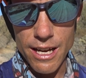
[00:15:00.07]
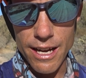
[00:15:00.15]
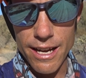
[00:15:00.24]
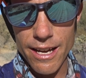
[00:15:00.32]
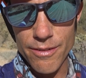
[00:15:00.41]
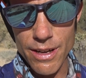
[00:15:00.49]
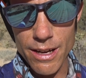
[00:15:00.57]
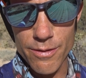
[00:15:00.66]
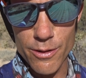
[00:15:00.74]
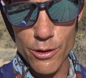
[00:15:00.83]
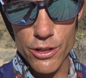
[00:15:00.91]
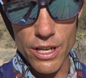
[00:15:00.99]
I have
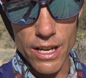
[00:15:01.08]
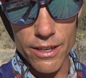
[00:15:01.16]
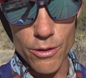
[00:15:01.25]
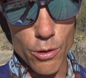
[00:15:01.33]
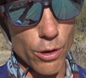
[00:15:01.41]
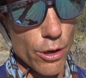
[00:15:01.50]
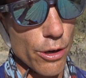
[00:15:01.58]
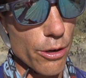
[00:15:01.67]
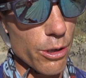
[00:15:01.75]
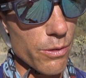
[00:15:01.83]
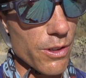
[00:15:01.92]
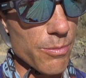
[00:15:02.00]
ever done or
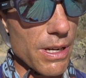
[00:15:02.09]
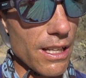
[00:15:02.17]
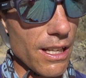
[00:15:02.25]
heard of in my